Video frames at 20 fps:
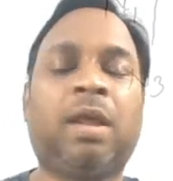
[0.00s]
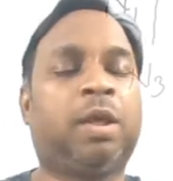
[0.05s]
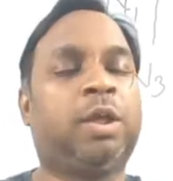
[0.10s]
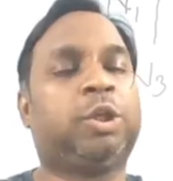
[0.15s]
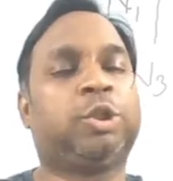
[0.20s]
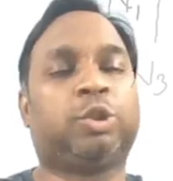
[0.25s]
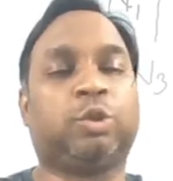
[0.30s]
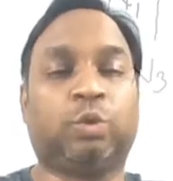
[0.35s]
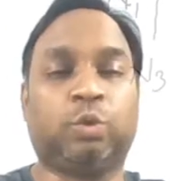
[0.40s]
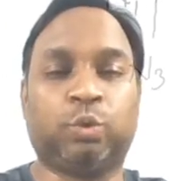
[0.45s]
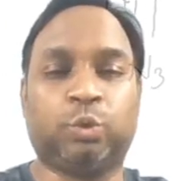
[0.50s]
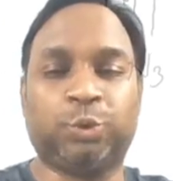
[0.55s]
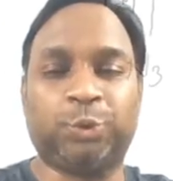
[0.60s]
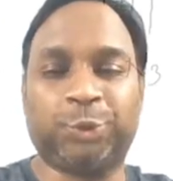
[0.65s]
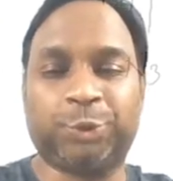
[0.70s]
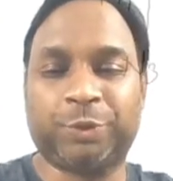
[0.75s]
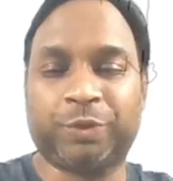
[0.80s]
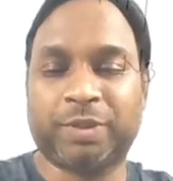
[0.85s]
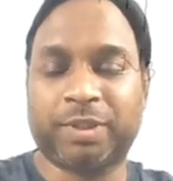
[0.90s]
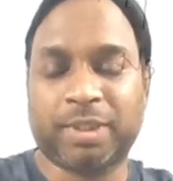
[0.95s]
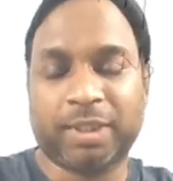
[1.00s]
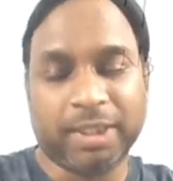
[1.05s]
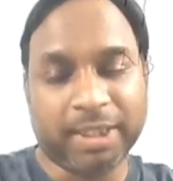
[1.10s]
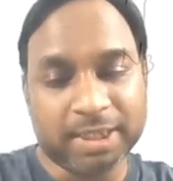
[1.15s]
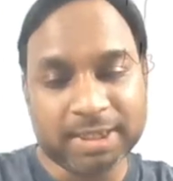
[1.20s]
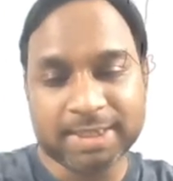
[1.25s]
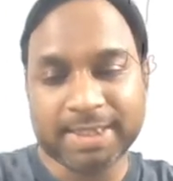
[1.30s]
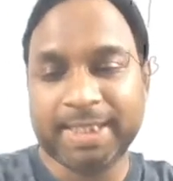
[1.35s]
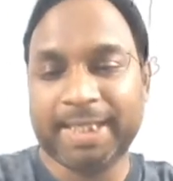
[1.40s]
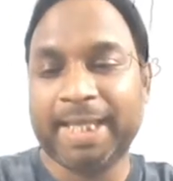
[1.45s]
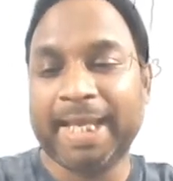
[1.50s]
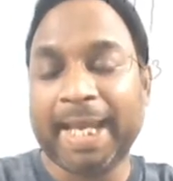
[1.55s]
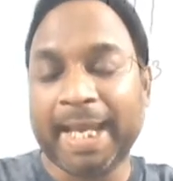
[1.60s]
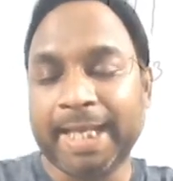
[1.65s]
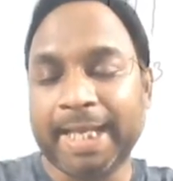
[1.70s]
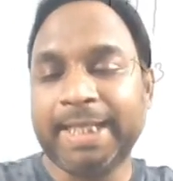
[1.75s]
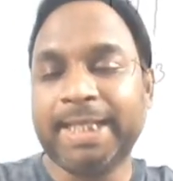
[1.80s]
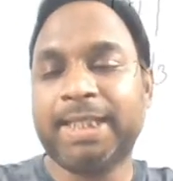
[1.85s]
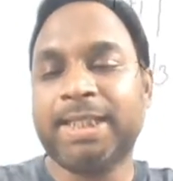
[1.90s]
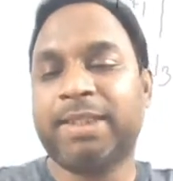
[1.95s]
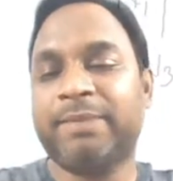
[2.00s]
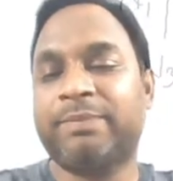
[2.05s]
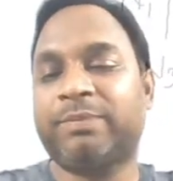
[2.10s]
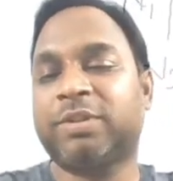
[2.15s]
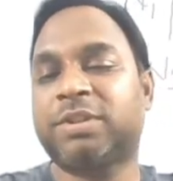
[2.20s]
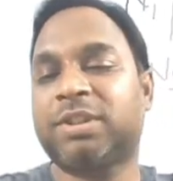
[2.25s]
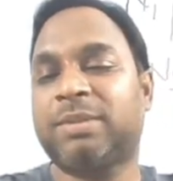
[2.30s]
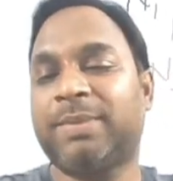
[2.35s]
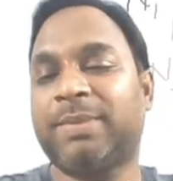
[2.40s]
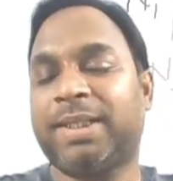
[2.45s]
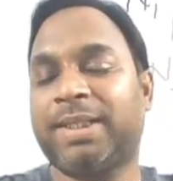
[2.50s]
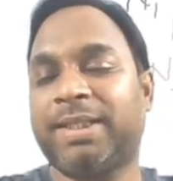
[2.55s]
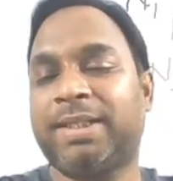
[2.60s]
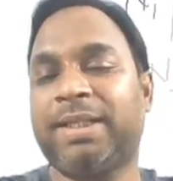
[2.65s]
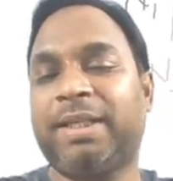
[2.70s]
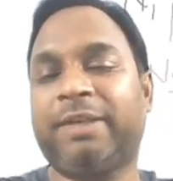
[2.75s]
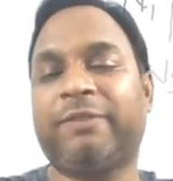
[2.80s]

So, is there any other possibility